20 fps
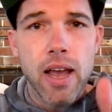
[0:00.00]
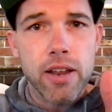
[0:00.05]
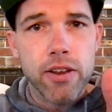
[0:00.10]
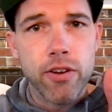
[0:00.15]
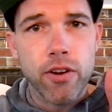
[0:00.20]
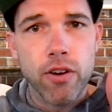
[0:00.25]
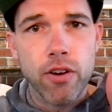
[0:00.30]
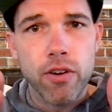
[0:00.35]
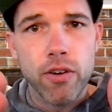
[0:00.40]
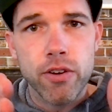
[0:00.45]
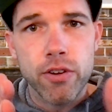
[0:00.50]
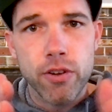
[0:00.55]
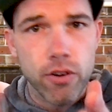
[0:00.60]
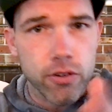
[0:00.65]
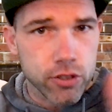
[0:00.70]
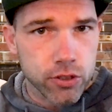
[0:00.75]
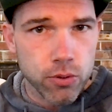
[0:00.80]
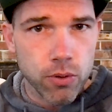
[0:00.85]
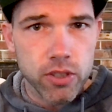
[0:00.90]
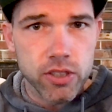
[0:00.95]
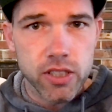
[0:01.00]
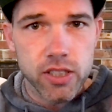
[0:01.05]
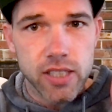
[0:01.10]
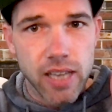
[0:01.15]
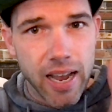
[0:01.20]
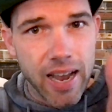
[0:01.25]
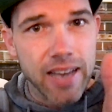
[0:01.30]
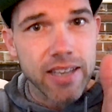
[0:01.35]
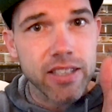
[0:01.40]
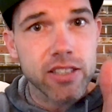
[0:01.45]
your sources
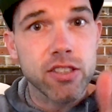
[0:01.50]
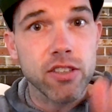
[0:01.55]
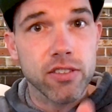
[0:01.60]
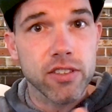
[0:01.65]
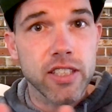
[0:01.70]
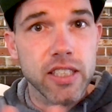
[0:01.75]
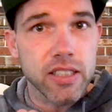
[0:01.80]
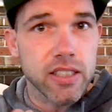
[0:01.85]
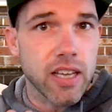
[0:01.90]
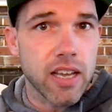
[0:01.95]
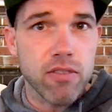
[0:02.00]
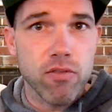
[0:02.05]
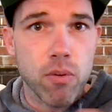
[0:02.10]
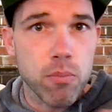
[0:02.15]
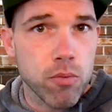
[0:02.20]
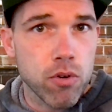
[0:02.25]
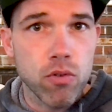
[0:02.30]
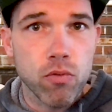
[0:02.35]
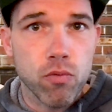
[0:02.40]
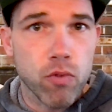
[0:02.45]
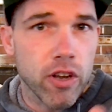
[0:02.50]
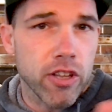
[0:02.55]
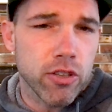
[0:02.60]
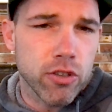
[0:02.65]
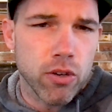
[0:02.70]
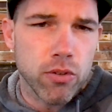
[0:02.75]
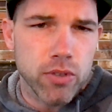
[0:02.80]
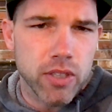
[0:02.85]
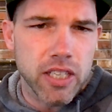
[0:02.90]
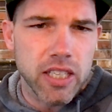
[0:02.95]
and delete and remove what you
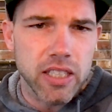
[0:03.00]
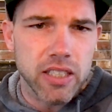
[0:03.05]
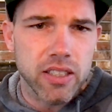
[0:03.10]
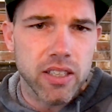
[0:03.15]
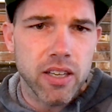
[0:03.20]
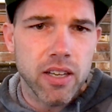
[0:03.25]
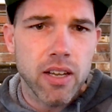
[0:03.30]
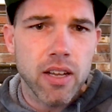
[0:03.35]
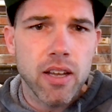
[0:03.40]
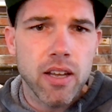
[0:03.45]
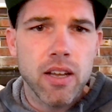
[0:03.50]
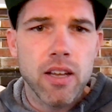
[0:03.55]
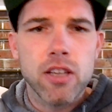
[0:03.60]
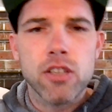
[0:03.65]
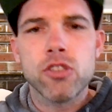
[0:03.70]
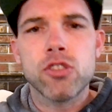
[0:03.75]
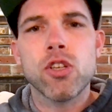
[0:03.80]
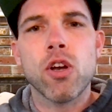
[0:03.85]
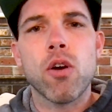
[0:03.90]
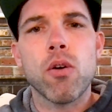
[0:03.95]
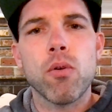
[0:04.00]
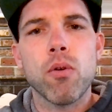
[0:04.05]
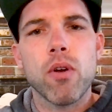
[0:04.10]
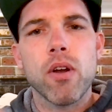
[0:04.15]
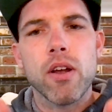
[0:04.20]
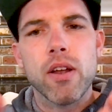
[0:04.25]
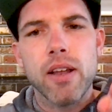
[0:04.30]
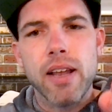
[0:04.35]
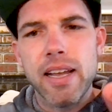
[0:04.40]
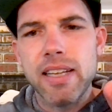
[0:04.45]
don't need. So
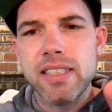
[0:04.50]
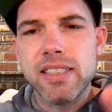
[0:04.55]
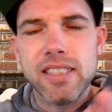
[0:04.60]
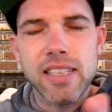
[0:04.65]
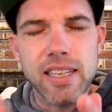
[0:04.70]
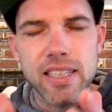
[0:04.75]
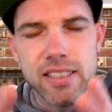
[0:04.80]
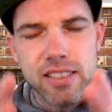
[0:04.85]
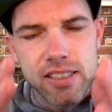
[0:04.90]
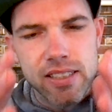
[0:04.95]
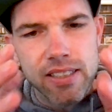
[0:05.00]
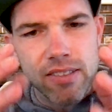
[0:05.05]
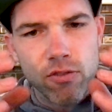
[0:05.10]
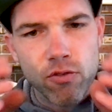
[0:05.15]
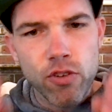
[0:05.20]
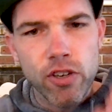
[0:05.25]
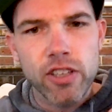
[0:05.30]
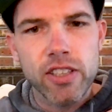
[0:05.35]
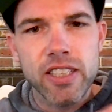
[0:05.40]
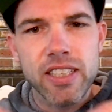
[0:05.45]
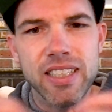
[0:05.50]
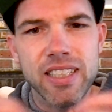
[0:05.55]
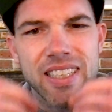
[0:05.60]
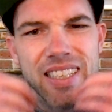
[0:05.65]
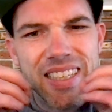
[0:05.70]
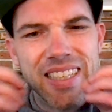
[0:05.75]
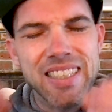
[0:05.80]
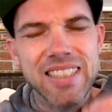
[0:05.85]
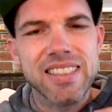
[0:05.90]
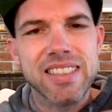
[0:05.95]
it's really
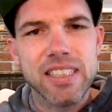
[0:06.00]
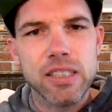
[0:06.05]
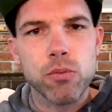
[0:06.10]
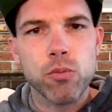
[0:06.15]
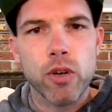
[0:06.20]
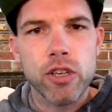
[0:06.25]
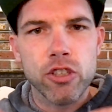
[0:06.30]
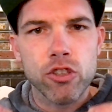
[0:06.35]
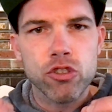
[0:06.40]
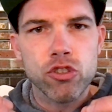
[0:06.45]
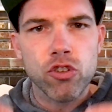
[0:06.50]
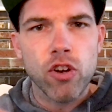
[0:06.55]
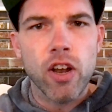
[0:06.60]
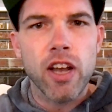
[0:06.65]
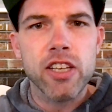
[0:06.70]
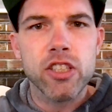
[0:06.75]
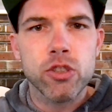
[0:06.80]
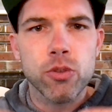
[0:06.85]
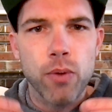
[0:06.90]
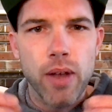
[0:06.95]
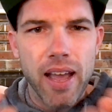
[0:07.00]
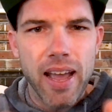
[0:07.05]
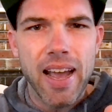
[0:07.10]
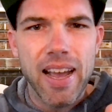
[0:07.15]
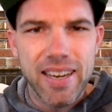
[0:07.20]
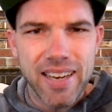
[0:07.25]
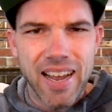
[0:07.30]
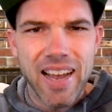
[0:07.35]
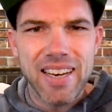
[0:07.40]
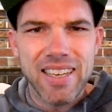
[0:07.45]
easy when you're trying to
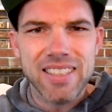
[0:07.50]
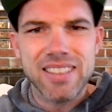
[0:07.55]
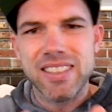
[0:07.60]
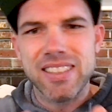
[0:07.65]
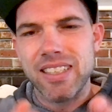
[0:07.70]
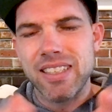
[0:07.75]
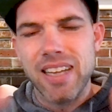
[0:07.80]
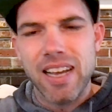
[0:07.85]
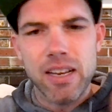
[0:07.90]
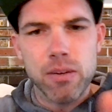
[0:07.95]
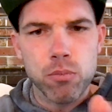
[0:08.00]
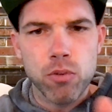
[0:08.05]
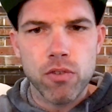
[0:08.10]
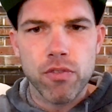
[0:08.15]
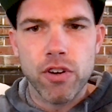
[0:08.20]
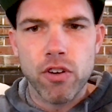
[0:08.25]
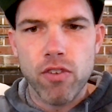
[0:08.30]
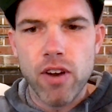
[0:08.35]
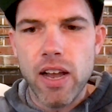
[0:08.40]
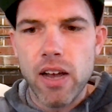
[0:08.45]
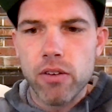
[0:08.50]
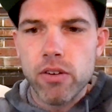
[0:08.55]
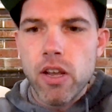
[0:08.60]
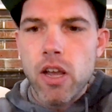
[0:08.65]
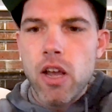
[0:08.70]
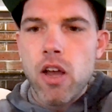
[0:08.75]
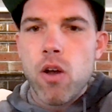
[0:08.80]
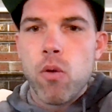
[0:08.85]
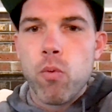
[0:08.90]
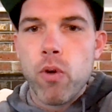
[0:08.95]
add edits and move it around,
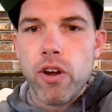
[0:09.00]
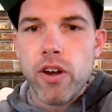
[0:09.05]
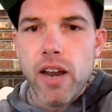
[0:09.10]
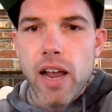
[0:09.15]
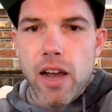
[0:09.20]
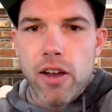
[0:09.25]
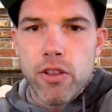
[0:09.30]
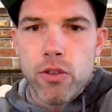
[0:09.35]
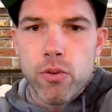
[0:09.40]
where now